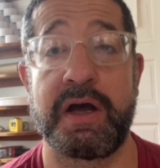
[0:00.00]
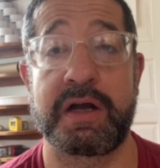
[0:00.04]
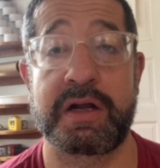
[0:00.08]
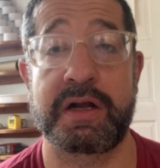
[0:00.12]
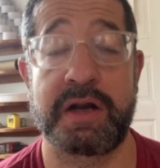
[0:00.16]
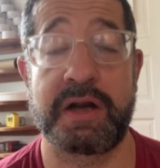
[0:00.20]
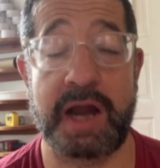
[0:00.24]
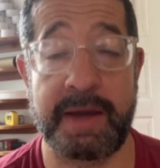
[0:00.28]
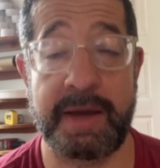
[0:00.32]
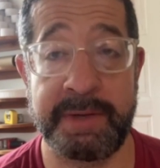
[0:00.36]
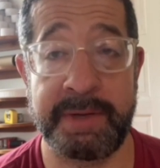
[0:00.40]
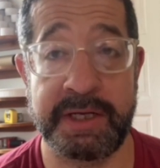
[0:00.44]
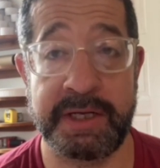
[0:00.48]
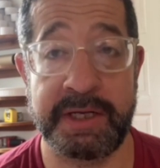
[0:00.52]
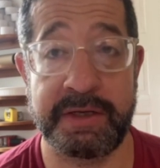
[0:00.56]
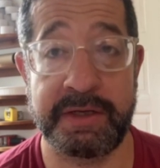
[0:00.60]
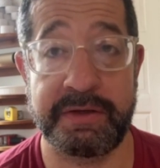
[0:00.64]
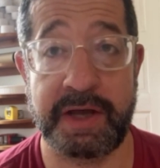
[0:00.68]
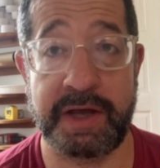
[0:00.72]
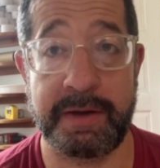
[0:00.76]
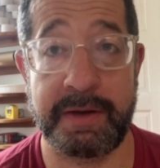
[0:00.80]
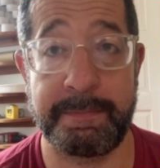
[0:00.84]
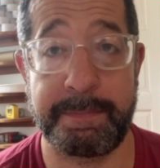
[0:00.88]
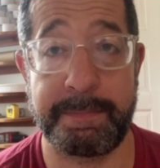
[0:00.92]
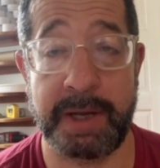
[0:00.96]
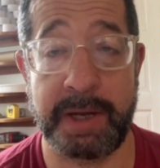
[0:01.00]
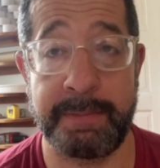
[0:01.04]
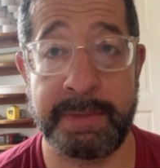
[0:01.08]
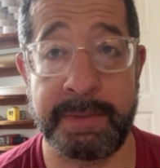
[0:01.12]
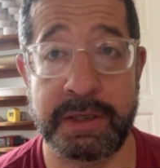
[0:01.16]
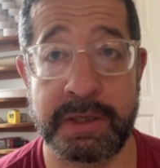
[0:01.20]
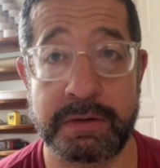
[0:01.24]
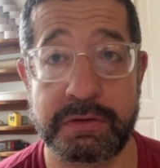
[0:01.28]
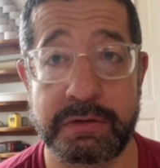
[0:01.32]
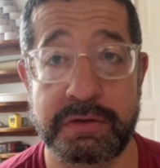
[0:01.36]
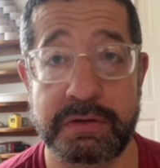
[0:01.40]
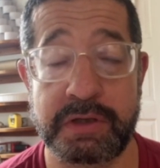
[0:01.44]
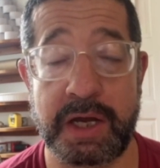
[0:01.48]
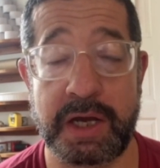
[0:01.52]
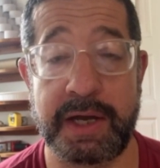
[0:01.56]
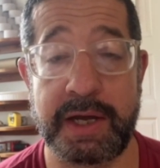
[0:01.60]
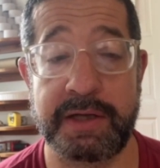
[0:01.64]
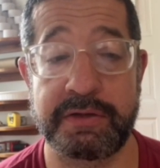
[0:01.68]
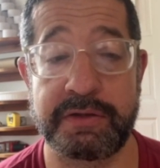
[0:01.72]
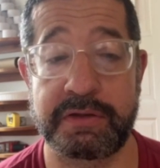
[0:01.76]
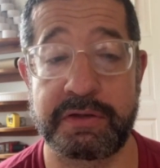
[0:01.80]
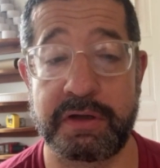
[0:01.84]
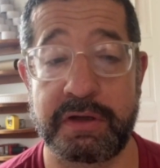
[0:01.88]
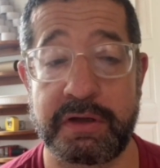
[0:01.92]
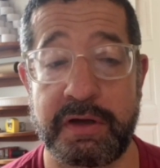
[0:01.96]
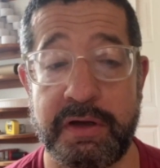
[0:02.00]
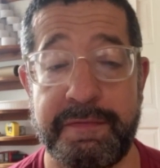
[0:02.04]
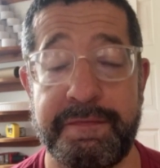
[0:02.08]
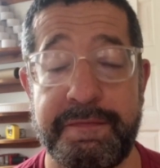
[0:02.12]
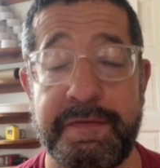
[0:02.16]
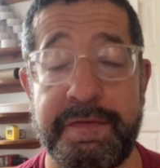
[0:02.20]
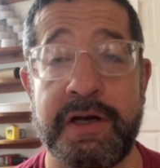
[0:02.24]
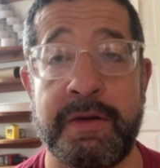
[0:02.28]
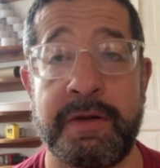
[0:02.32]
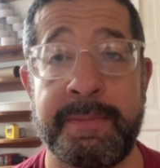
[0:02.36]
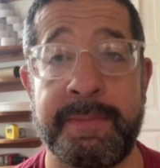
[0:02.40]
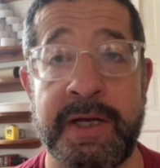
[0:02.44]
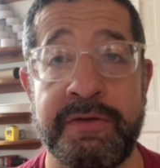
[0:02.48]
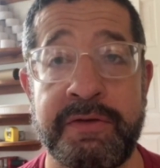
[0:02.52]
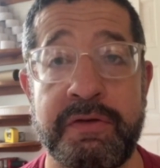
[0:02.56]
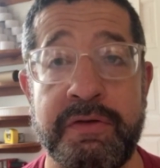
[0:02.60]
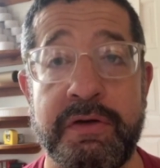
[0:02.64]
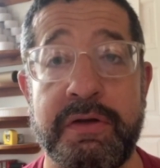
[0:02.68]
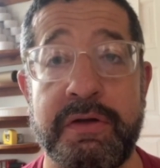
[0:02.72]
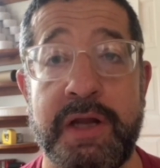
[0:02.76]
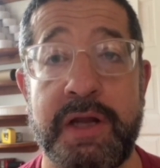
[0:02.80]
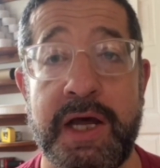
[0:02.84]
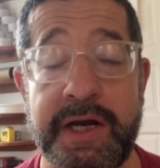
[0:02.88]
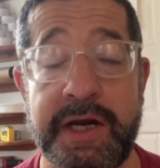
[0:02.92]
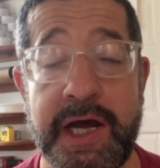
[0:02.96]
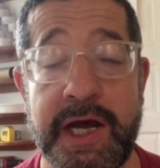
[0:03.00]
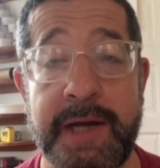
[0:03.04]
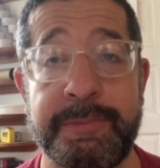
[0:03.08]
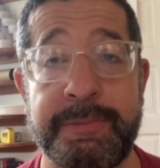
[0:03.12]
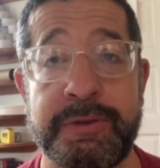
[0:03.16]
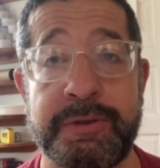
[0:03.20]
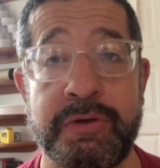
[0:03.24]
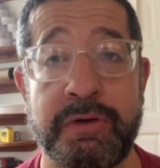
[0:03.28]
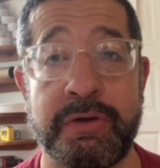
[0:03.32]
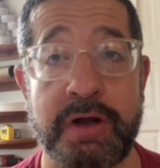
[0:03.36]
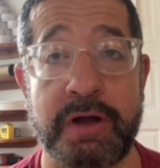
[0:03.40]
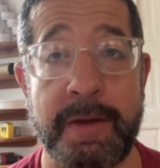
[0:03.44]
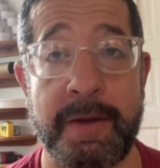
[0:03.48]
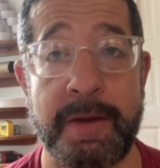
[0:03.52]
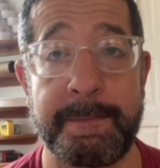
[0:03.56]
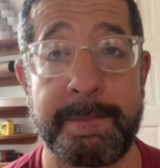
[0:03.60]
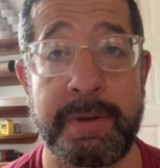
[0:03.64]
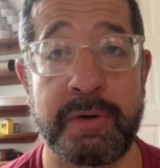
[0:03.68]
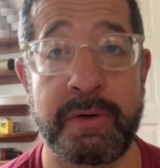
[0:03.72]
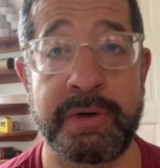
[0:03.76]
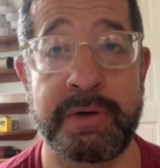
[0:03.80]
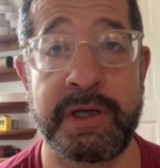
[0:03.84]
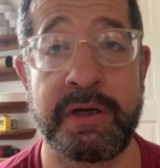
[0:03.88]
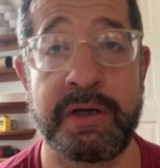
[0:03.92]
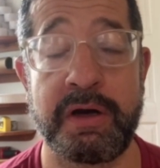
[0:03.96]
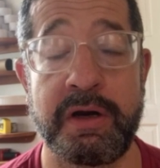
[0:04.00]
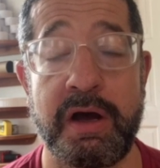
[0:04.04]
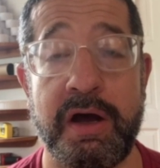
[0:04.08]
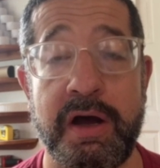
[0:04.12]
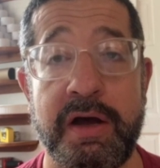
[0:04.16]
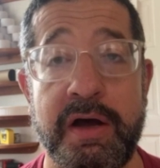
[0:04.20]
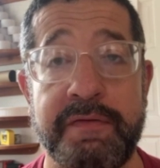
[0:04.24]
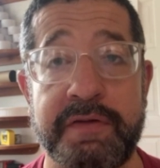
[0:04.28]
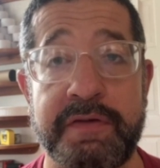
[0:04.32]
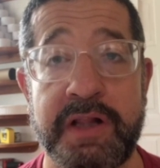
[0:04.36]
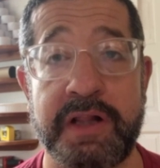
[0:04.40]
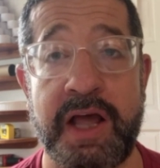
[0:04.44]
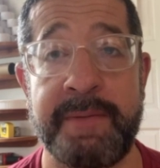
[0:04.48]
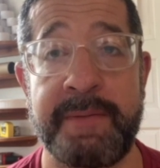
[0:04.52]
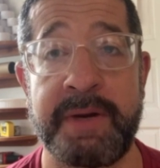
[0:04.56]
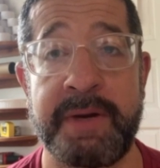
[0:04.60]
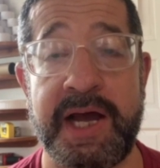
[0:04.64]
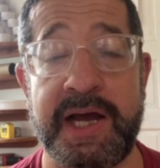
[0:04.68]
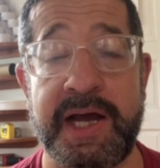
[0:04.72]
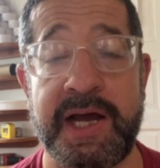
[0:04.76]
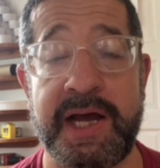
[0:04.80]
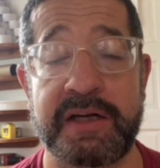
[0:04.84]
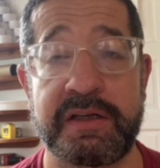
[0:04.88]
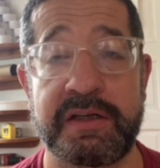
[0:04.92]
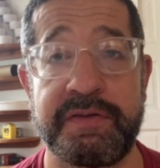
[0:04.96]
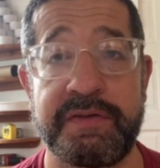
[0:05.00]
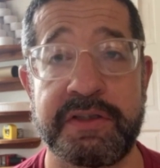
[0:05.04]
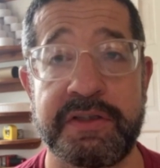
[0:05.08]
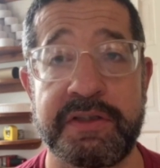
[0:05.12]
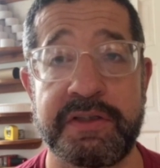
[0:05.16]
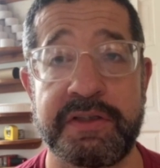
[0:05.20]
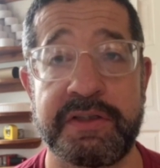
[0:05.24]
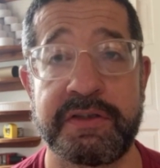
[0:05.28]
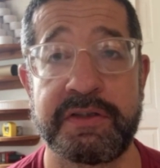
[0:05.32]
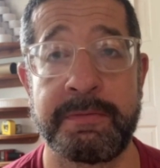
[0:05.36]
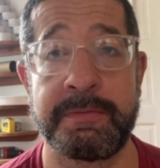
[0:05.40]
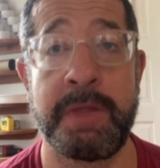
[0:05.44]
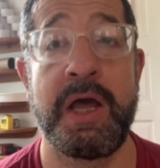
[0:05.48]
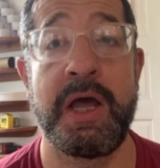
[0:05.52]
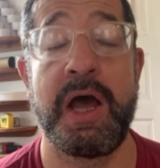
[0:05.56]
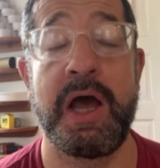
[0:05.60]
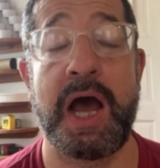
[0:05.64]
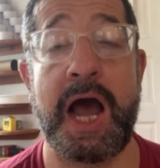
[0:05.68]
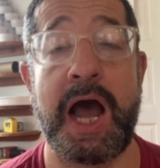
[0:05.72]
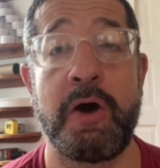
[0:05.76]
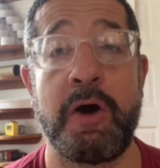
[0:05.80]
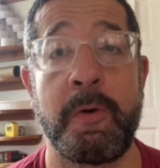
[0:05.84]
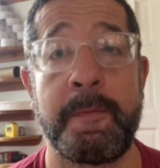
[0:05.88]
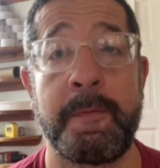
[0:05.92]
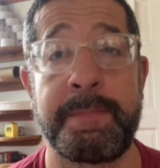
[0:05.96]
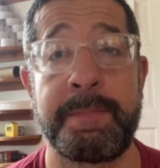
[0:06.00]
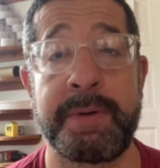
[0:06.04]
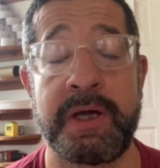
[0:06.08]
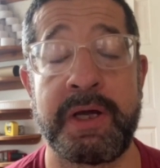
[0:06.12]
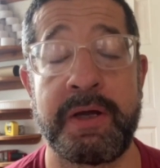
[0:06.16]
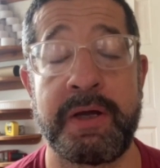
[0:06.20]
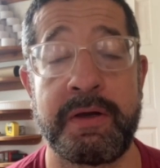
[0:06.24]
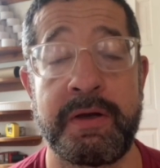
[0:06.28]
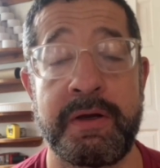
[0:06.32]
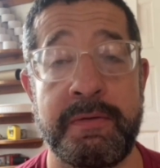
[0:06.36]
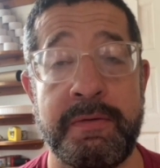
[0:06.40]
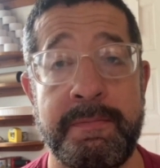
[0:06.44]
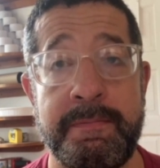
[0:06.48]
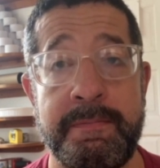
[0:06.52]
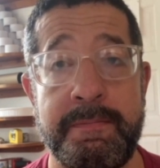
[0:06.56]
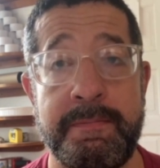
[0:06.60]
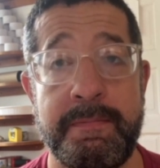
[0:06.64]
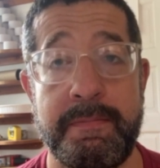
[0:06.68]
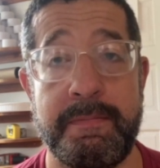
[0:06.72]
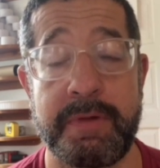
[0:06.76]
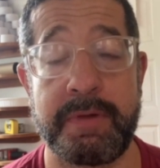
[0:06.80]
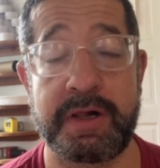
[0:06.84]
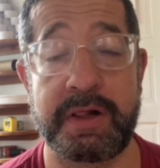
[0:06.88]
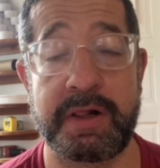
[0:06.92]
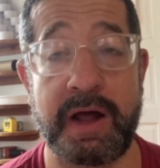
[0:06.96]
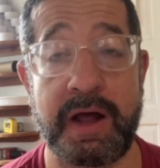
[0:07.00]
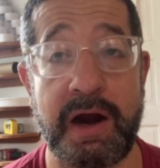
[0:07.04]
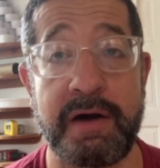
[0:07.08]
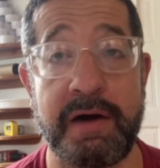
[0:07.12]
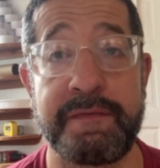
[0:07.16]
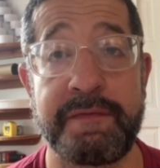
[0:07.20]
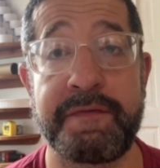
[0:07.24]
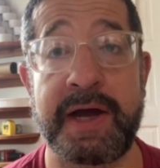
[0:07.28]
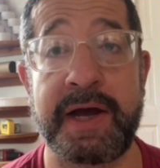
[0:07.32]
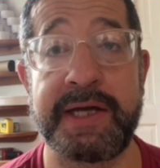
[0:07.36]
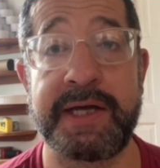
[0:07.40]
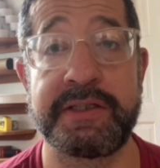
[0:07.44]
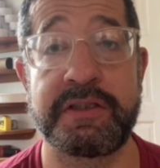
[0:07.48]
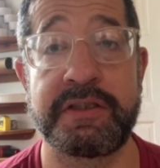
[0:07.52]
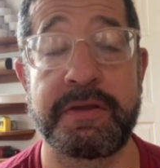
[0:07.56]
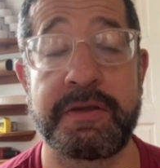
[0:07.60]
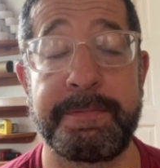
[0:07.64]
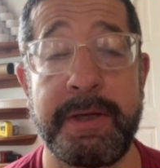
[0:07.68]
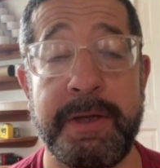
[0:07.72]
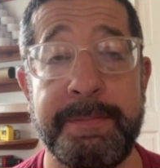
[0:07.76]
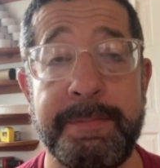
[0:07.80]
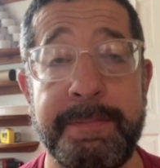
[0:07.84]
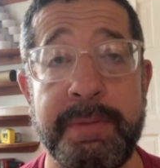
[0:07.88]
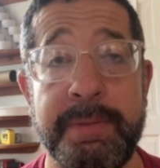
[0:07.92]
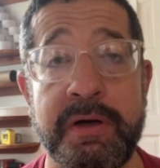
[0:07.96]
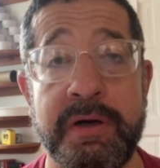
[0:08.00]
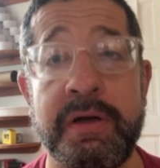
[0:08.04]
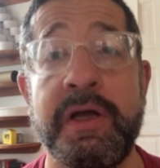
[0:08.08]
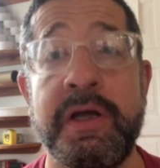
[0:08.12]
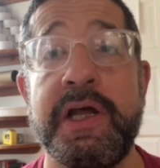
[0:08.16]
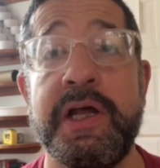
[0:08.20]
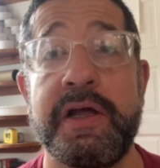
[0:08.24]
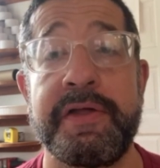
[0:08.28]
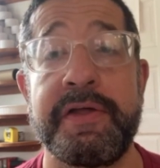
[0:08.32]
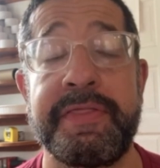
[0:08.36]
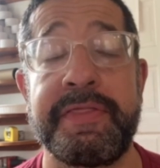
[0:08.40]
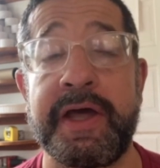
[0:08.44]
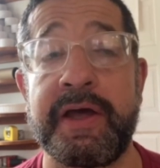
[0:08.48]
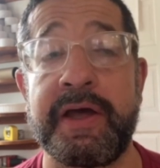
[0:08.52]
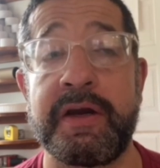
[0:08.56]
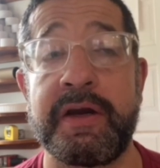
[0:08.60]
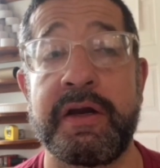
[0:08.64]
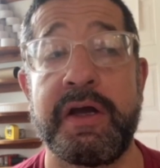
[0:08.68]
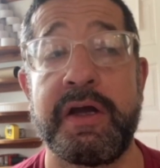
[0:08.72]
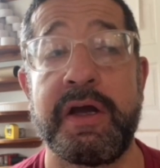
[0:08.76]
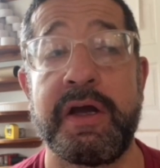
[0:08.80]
climate debt payments as a fundamental non-optional component of climate activism. I hope it clarifies to people that